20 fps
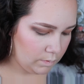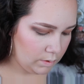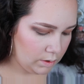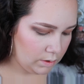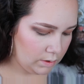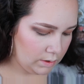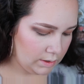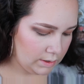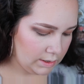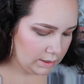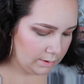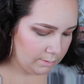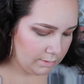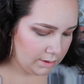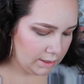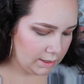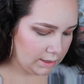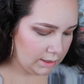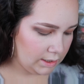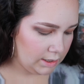gonna do the same
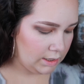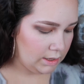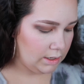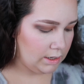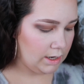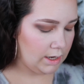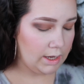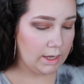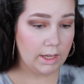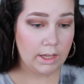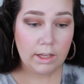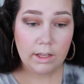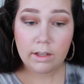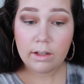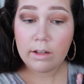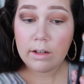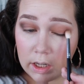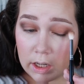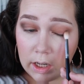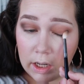thing on the other eye,
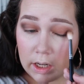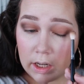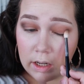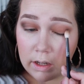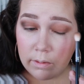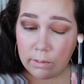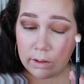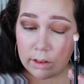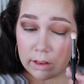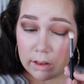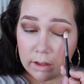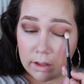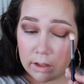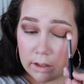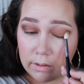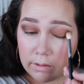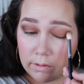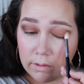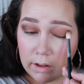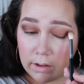taking it with
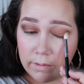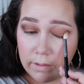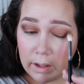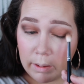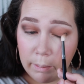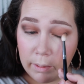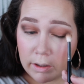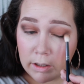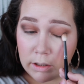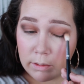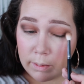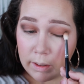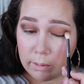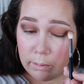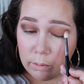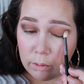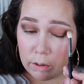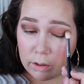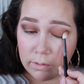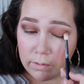the fluffy brush by
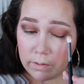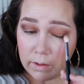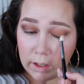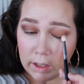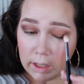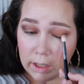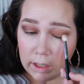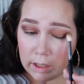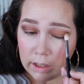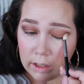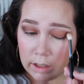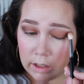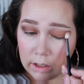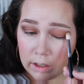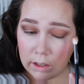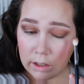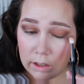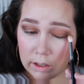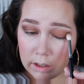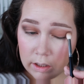Morphe
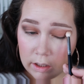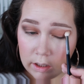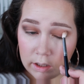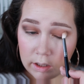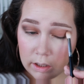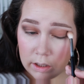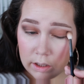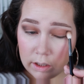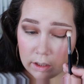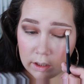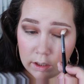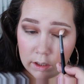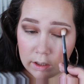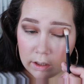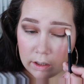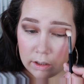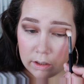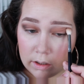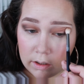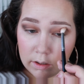
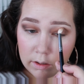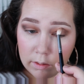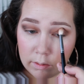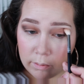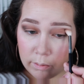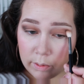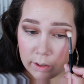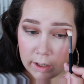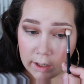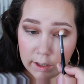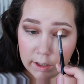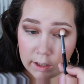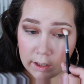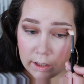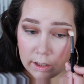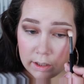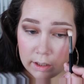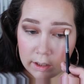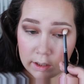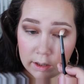and
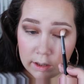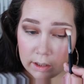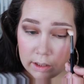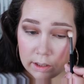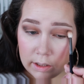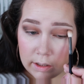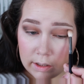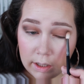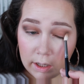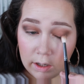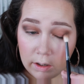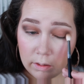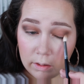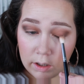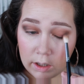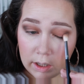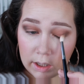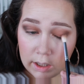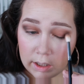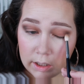packing in these
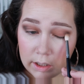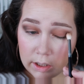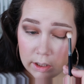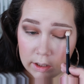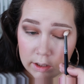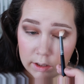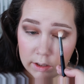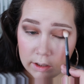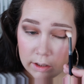outer edges.